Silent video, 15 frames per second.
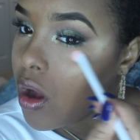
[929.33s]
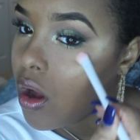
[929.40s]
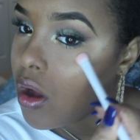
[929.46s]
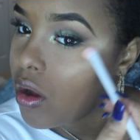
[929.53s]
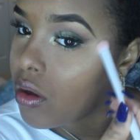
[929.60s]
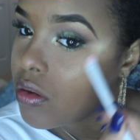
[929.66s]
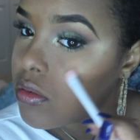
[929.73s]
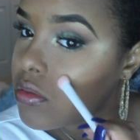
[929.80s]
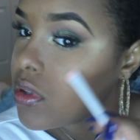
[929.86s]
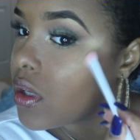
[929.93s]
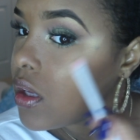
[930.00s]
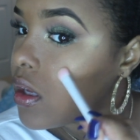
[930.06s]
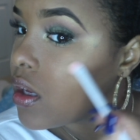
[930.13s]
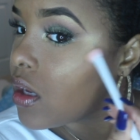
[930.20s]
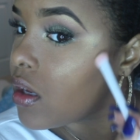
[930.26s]

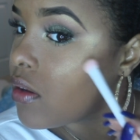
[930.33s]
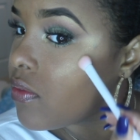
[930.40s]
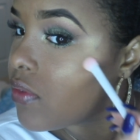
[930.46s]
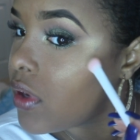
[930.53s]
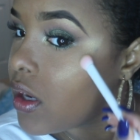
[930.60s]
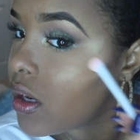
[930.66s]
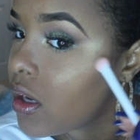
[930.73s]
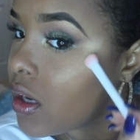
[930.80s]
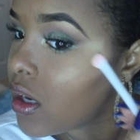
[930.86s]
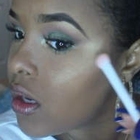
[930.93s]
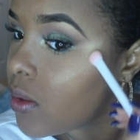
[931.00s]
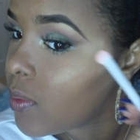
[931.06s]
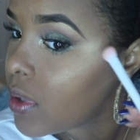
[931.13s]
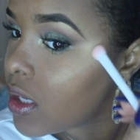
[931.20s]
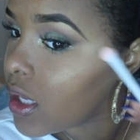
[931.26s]
Oh yeah,
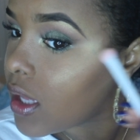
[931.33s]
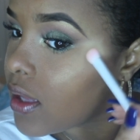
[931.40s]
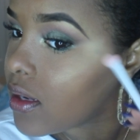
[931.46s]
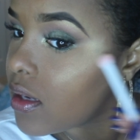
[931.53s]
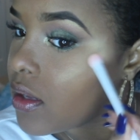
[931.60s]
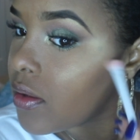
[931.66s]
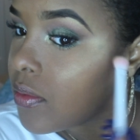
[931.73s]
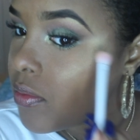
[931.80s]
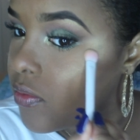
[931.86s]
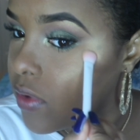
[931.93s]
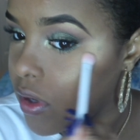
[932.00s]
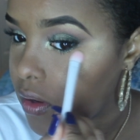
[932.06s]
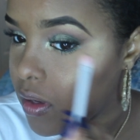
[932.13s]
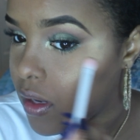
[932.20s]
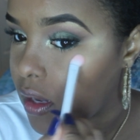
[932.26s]
very lightly
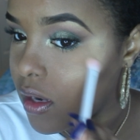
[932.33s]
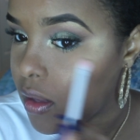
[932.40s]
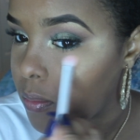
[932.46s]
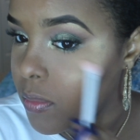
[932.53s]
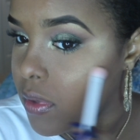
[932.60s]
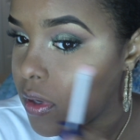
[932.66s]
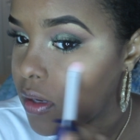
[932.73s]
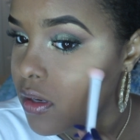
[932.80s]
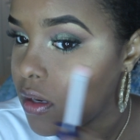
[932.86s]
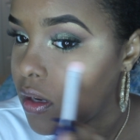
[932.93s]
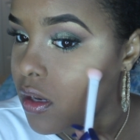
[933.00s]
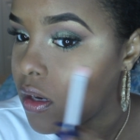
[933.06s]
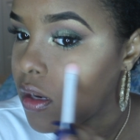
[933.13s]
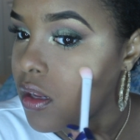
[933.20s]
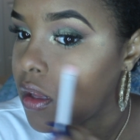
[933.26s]
blend it in
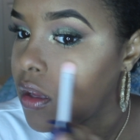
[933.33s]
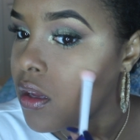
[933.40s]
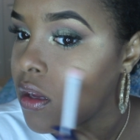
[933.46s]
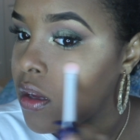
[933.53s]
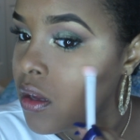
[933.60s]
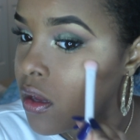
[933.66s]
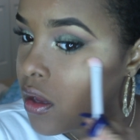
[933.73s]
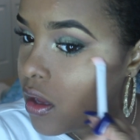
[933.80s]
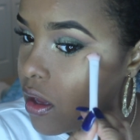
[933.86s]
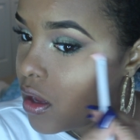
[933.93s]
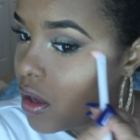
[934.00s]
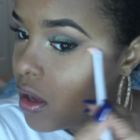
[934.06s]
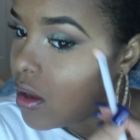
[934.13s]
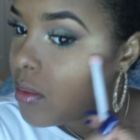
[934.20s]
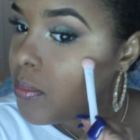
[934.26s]
there.
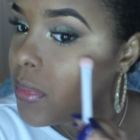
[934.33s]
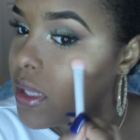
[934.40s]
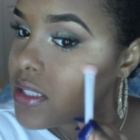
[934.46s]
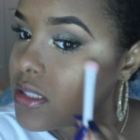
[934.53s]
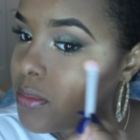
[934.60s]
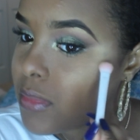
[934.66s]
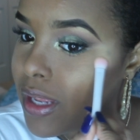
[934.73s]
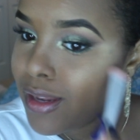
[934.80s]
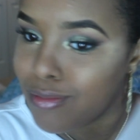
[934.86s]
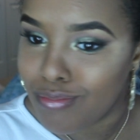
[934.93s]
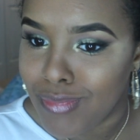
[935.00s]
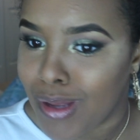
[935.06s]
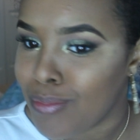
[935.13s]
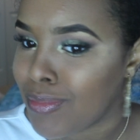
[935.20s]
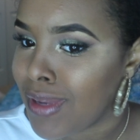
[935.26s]
Because I'm
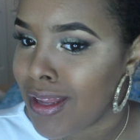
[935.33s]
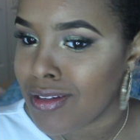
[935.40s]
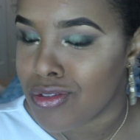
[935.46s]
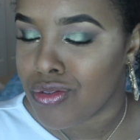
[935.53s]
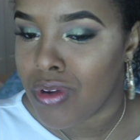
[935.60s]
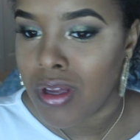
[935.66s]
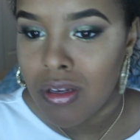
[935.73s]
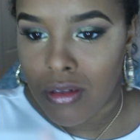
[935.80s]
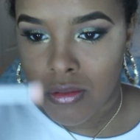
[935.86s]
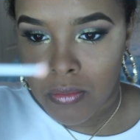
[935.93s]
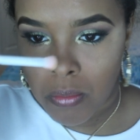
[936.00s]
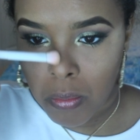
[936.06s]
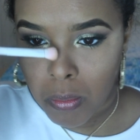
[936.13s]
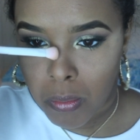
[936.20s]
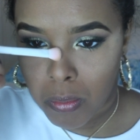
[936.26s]
not trying to
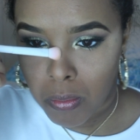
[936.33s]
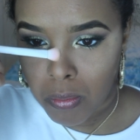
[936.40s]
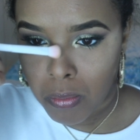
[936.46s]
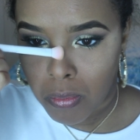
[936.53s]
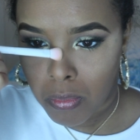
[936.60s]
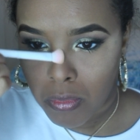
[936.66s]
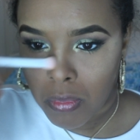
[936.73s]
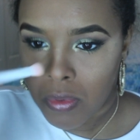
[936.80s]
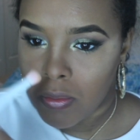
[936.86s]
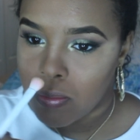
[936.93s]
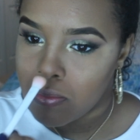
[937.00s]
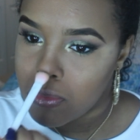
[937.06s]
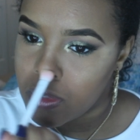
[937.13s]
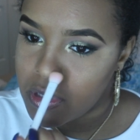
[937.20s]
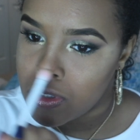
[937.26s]

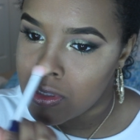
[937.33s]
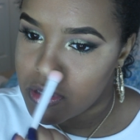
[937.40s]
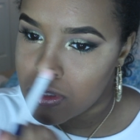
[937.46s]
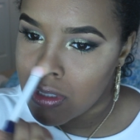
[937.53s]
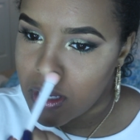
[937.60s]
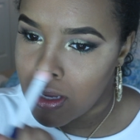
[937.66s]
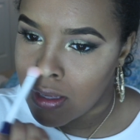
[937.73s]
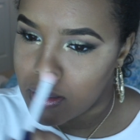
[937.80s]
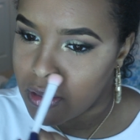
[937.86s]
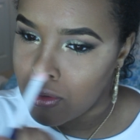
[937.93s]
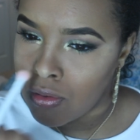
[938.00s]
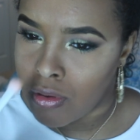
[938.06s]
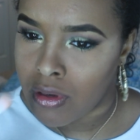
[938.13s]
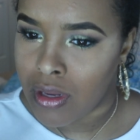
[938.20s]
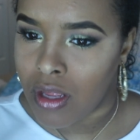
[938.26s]
be shining
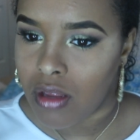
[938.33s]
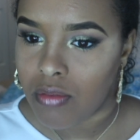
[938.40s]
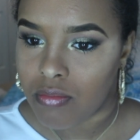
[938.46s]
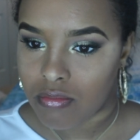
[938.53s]
on it.